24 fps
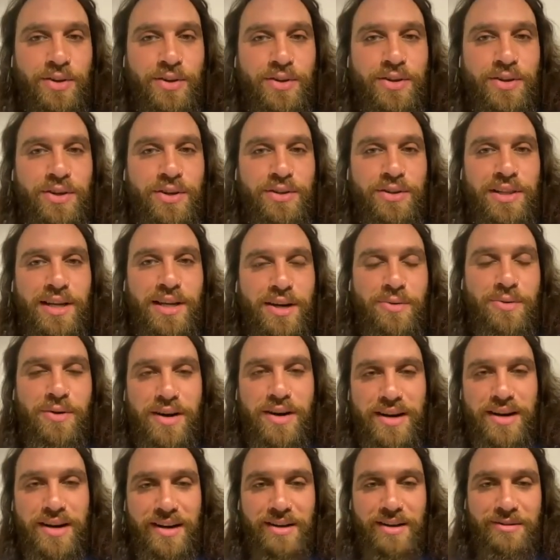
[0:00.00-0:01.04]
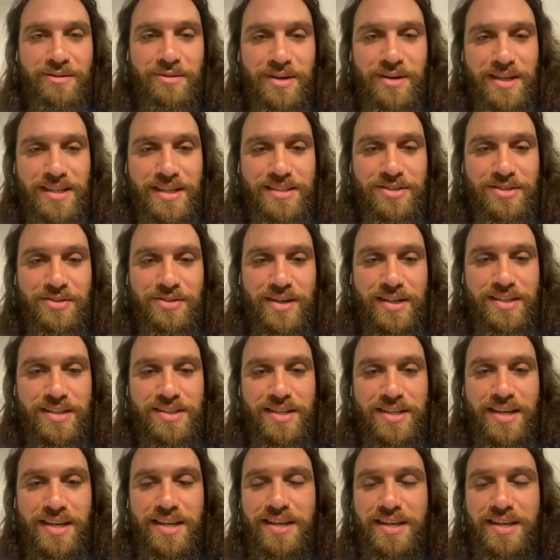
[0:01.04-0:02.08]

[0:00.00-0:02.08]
Good luck working out what he's trying to say.